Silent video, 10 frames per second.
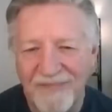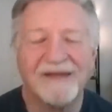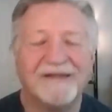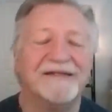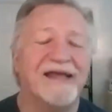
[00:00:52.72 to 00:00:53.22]

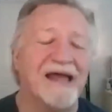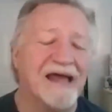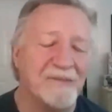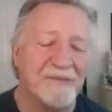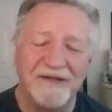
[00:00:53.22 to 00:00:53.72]
me too,
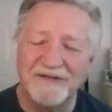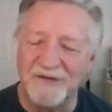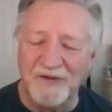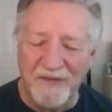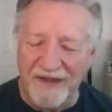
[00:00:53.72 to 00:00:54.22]
man. I tell you,
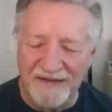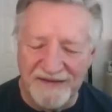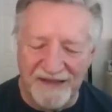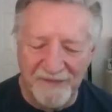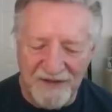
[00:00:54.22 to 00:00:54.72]
miss
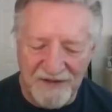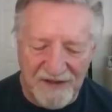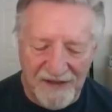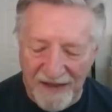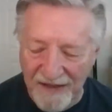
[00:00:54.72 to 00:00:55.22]
miss
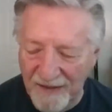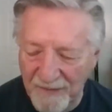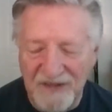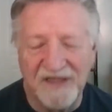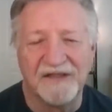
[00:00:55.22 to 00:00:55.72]
seeing the fans,
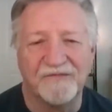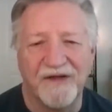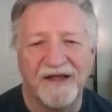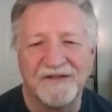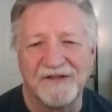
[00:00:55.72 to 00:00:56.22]
you know, and,
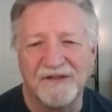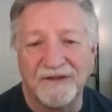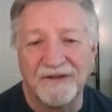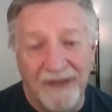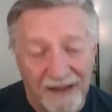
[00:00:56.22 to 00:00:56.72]
and the other
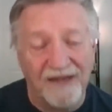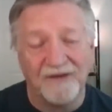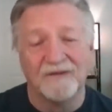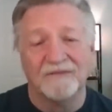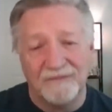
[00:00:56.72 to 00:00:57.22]

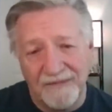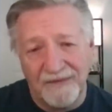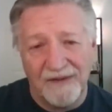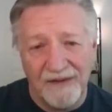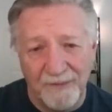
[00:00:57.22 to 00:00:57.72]

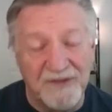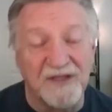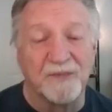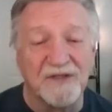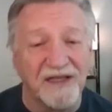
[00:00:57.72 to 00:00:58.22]
participants like
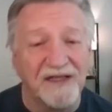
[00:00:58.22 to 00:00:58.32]
you.